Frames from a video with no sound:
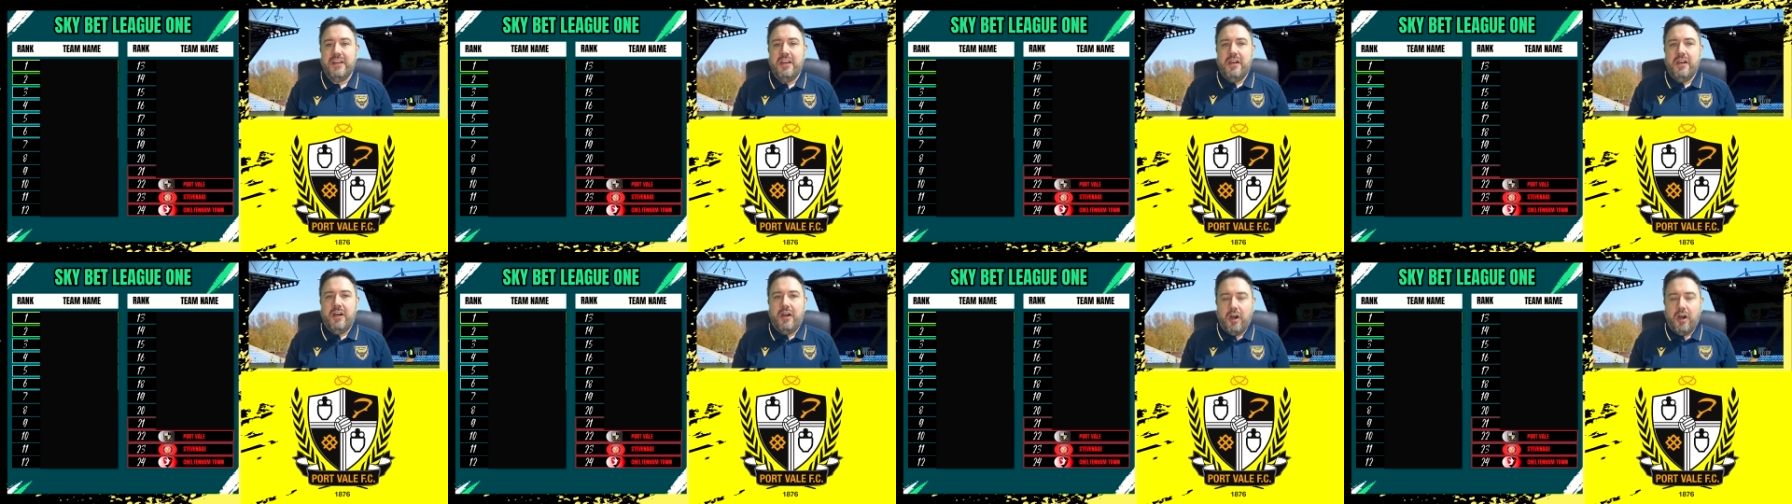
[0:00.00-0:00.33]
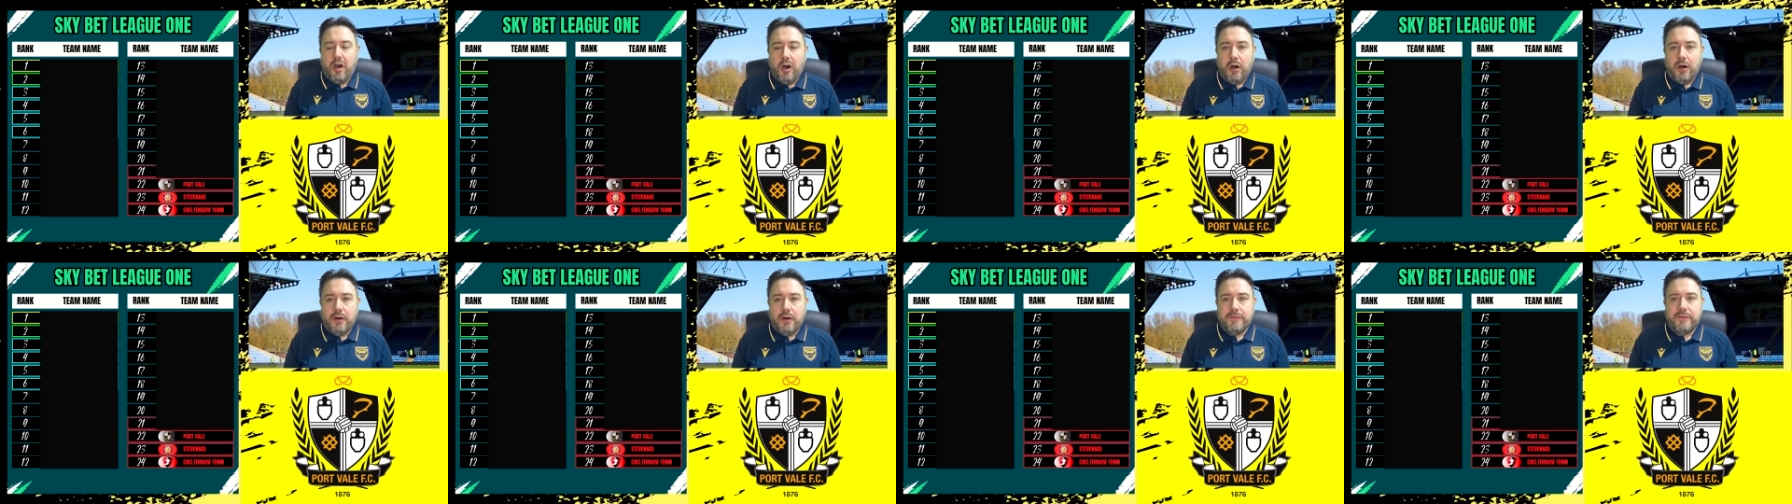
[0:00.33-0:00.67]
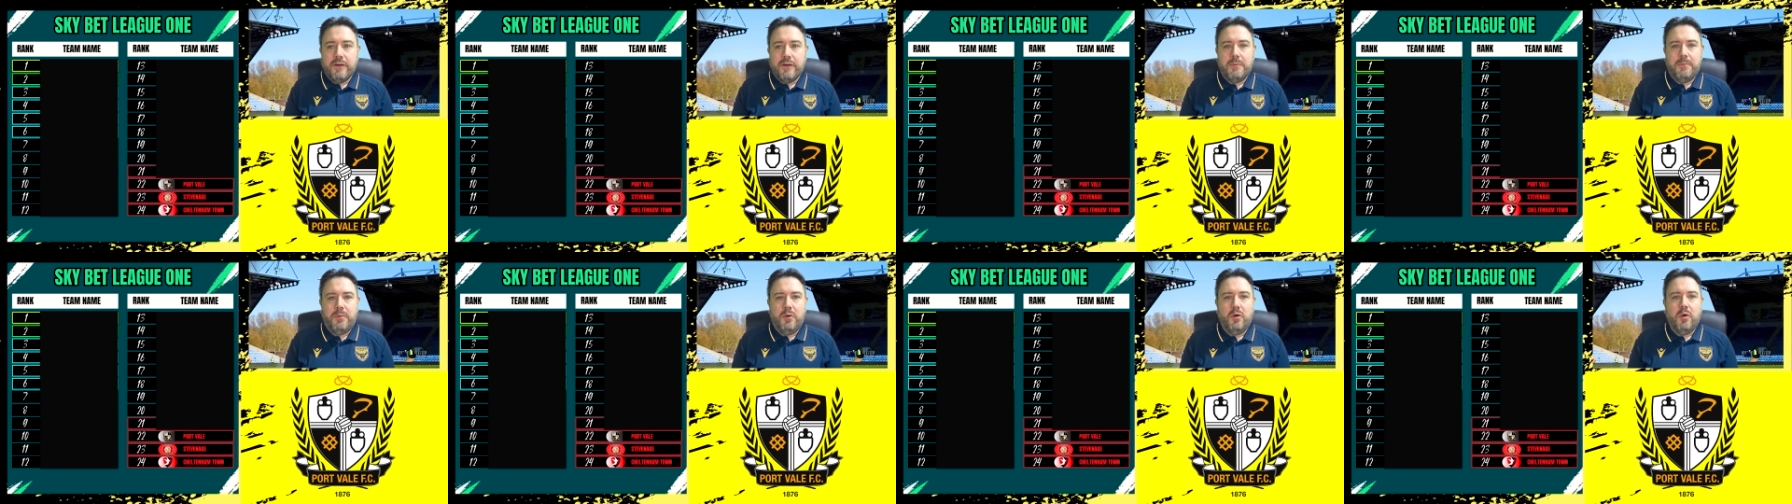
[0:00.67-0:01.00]

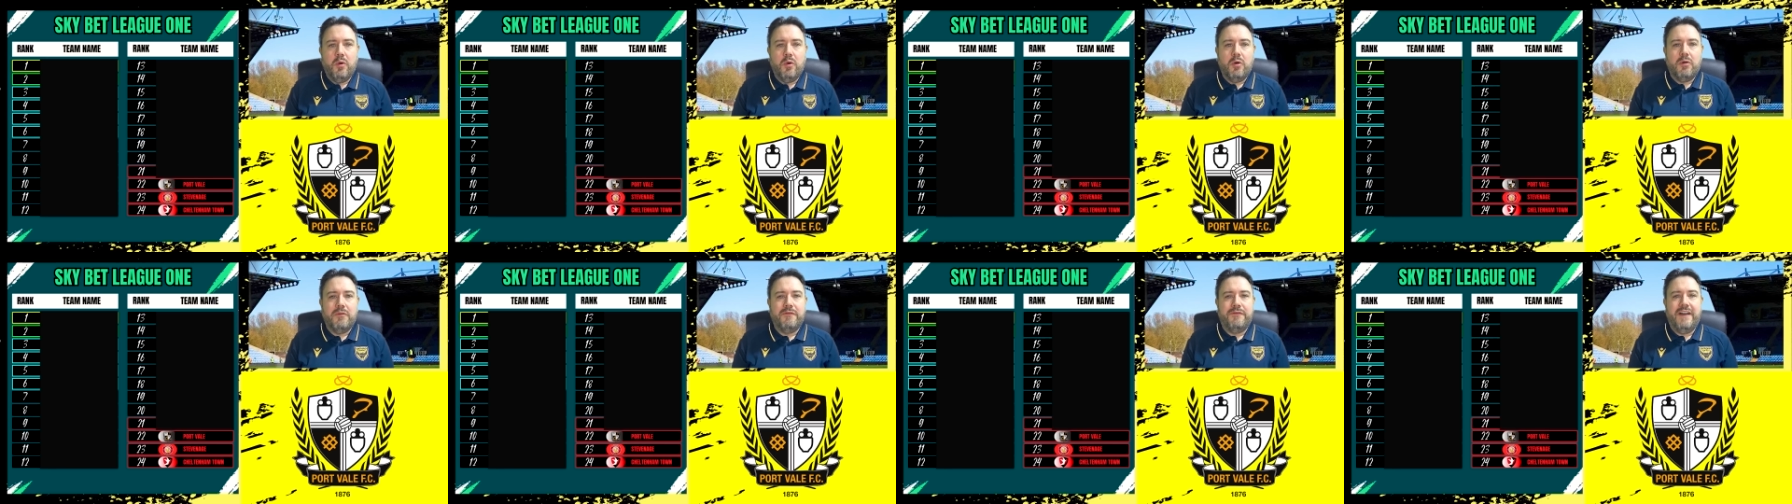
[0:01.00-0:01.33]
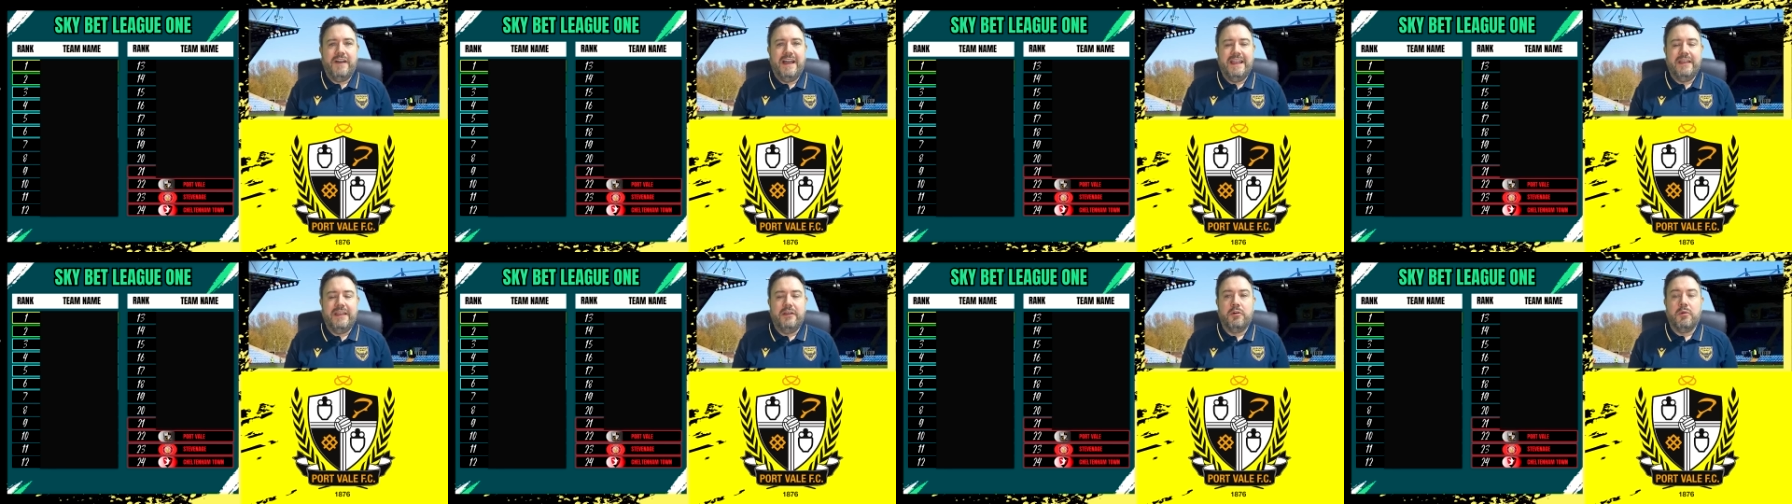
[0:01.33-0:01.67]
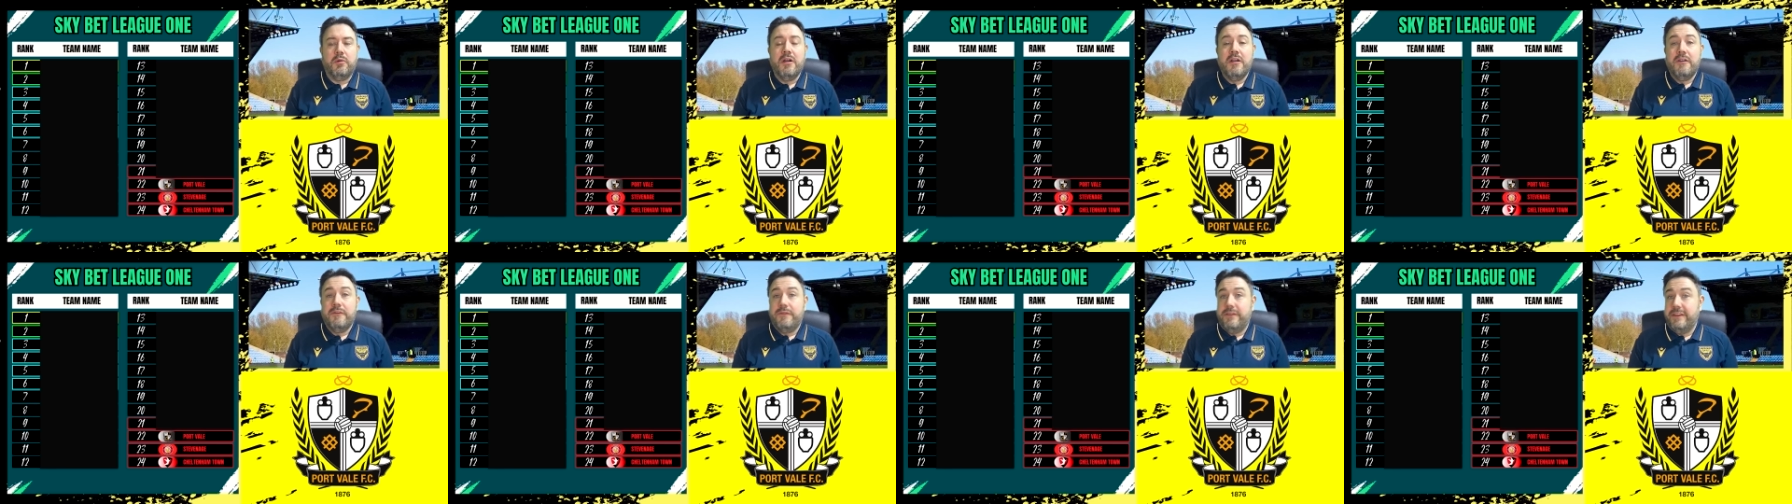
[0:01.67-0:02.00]
of Port
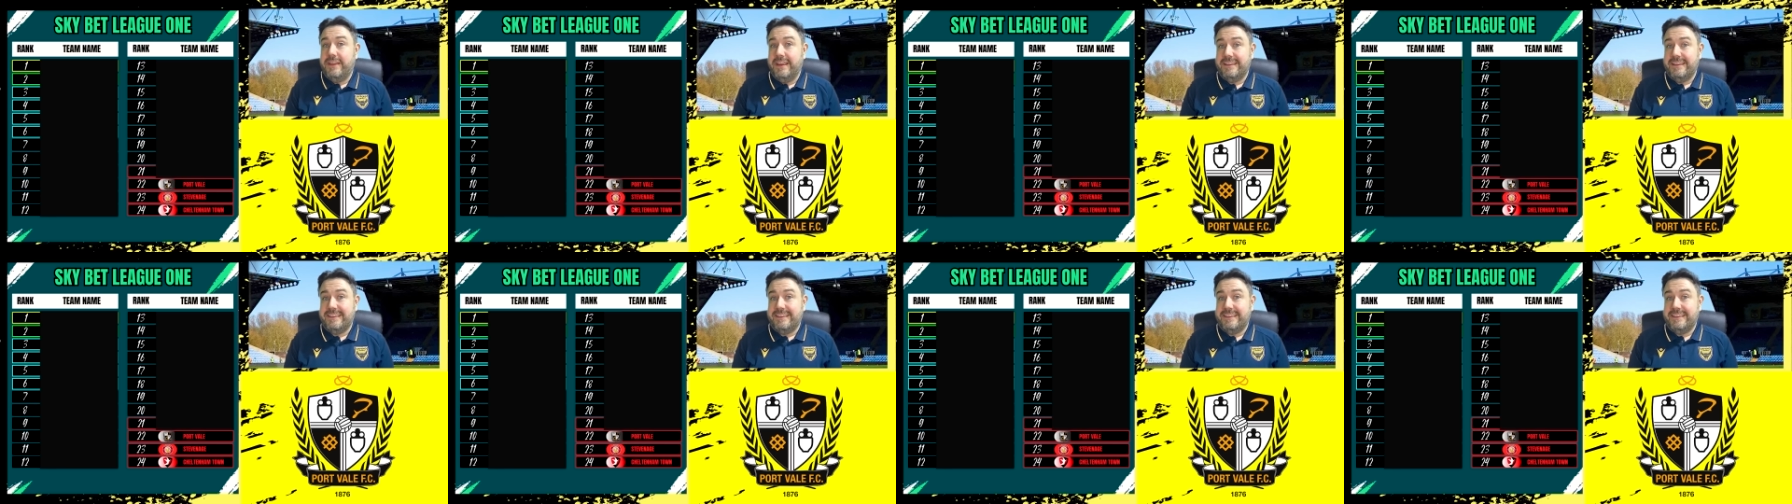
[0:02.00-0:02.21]
Vale for their